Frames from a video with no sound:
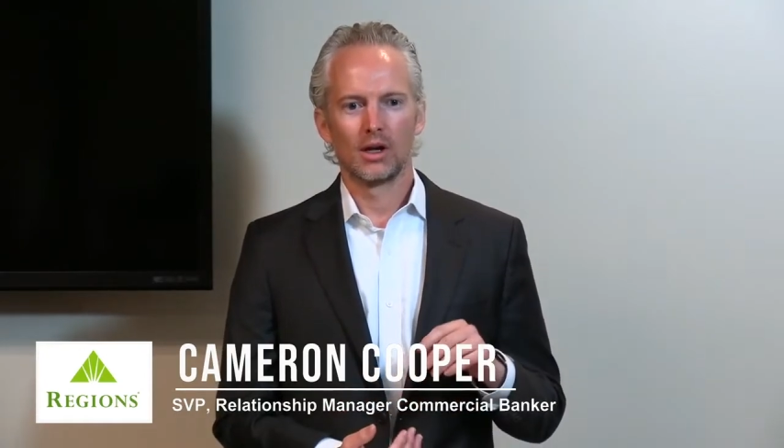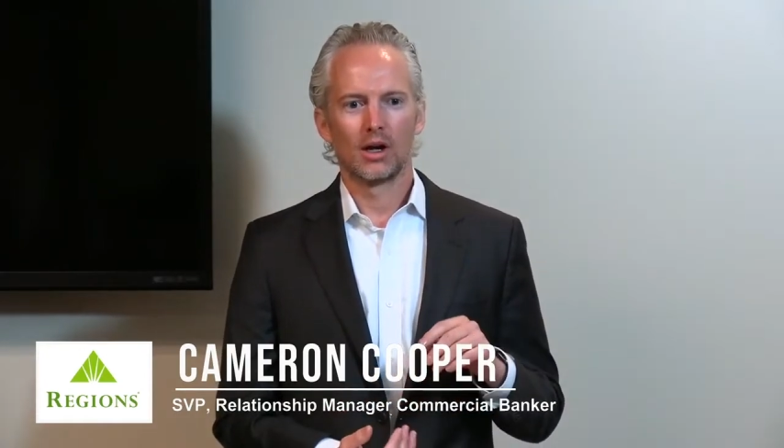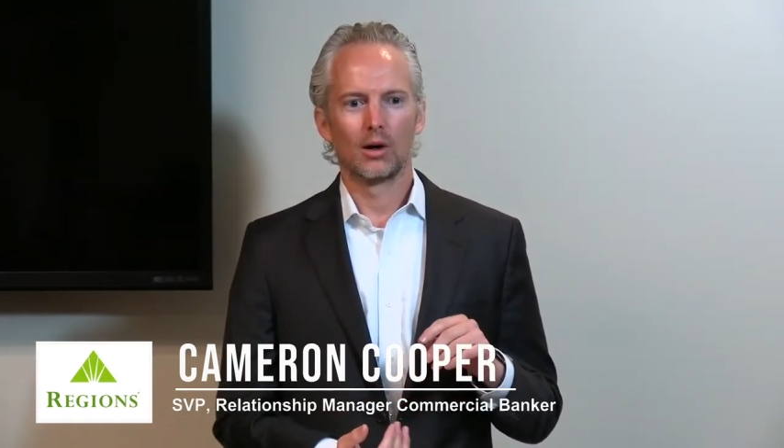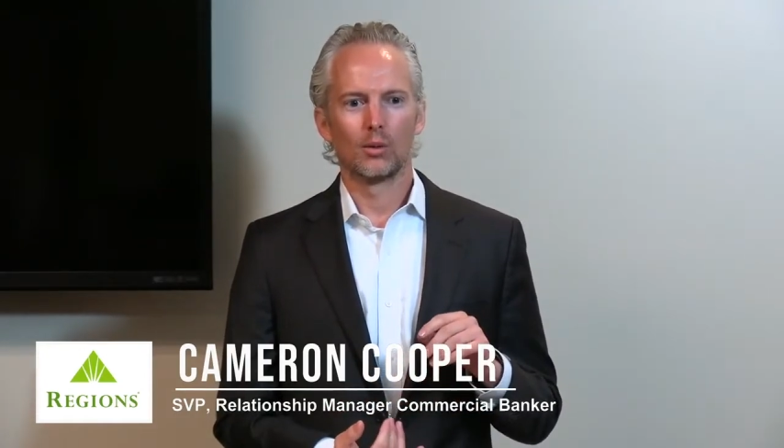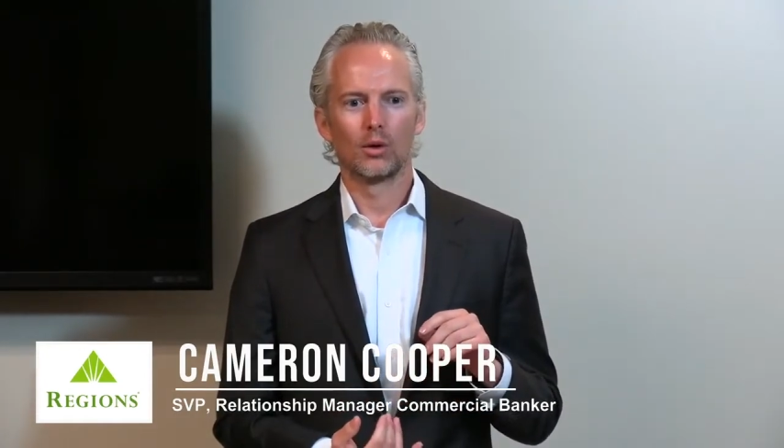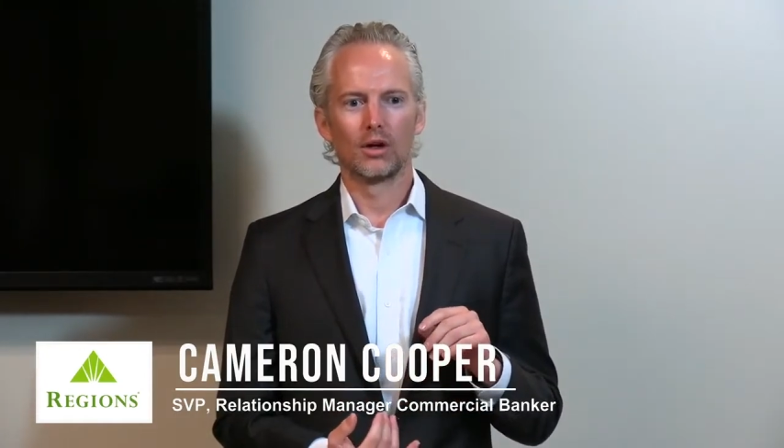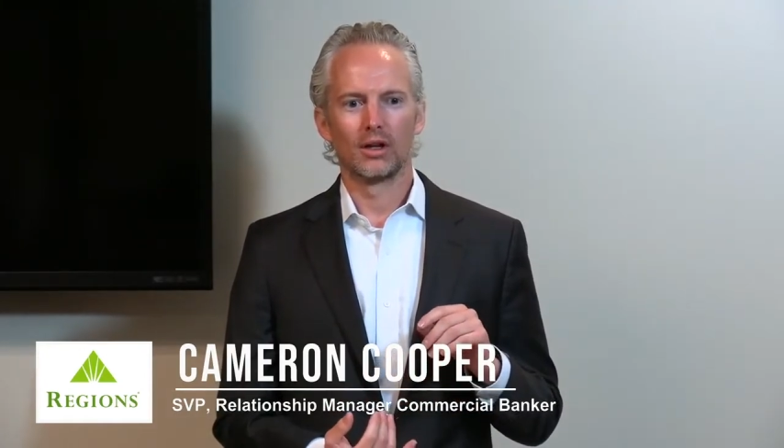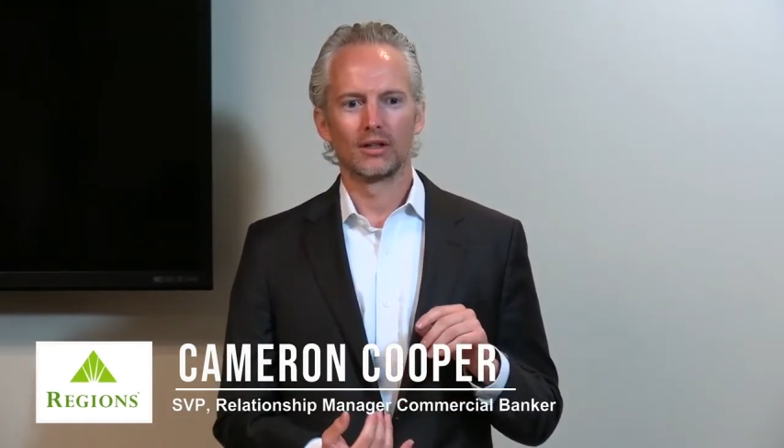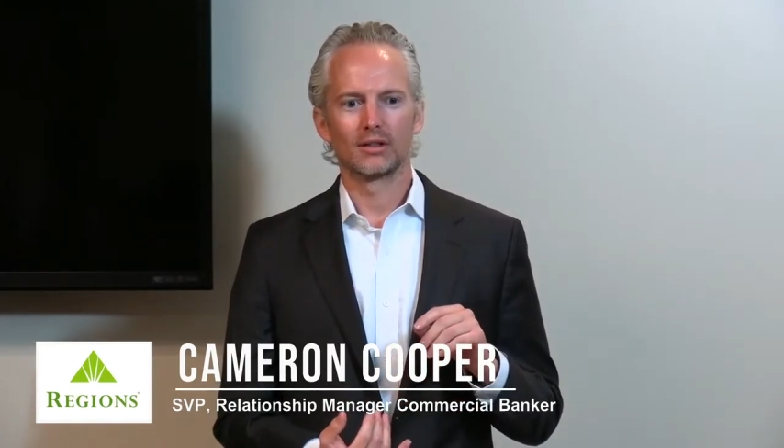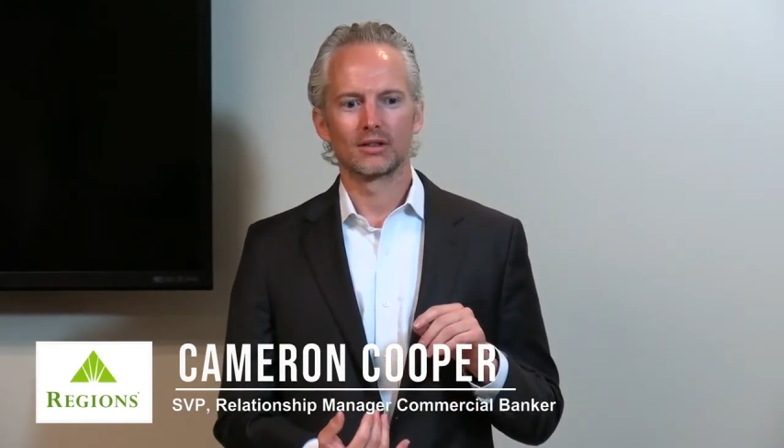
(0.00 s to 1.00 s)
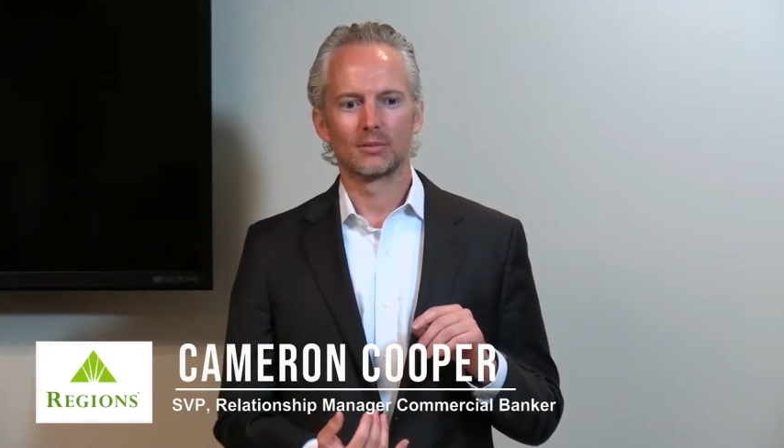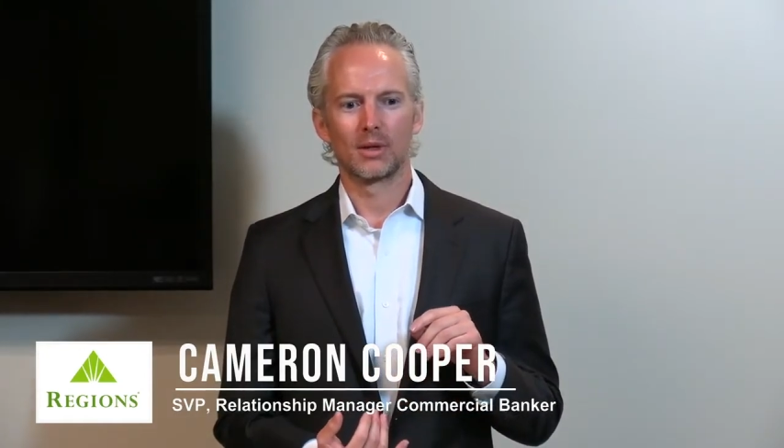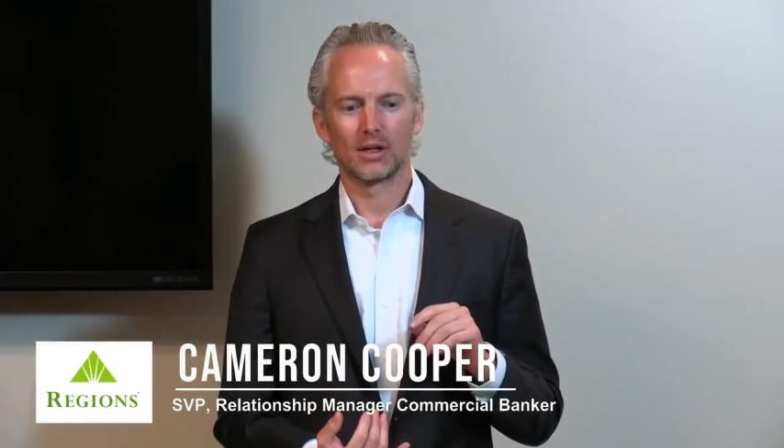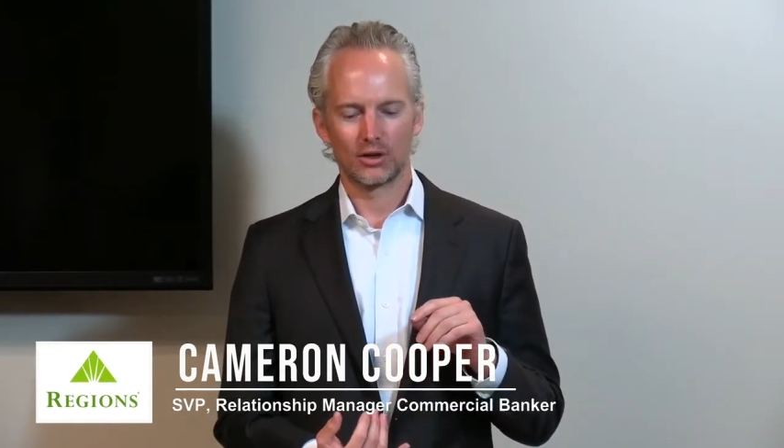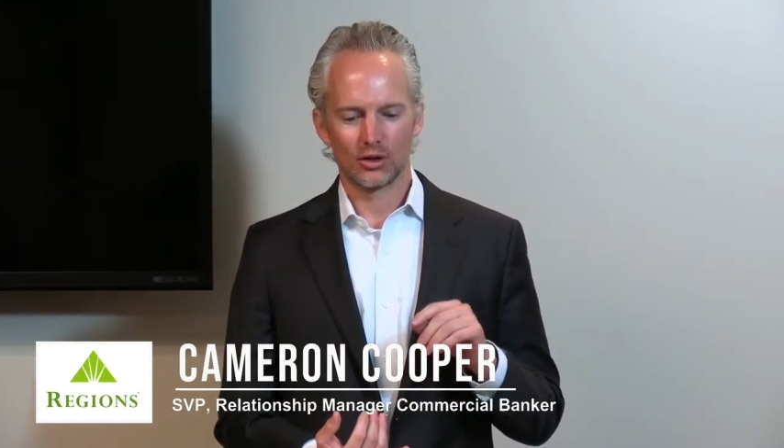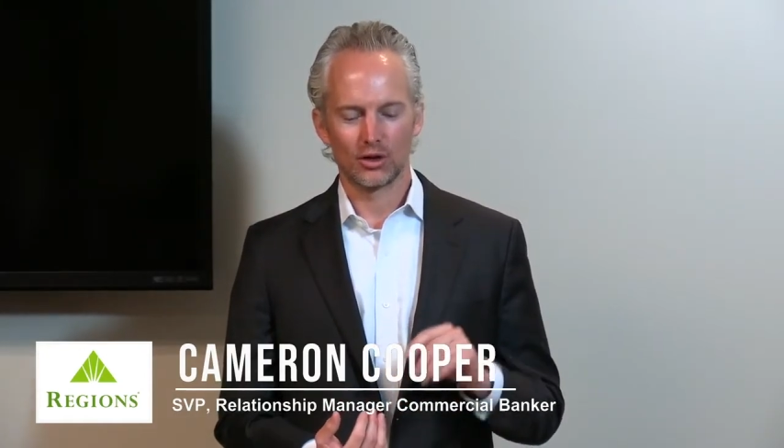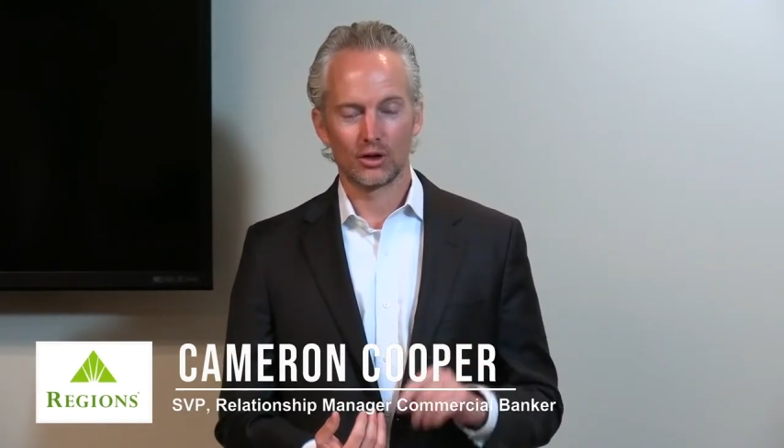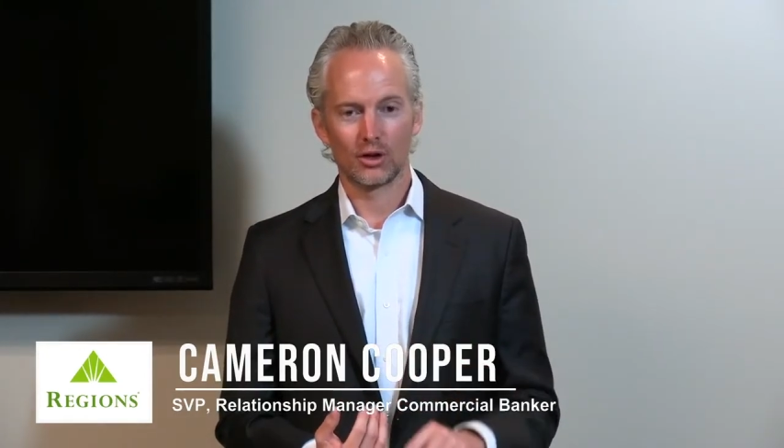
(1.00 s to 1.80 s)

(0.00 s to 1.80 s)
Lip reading: I want to make sure you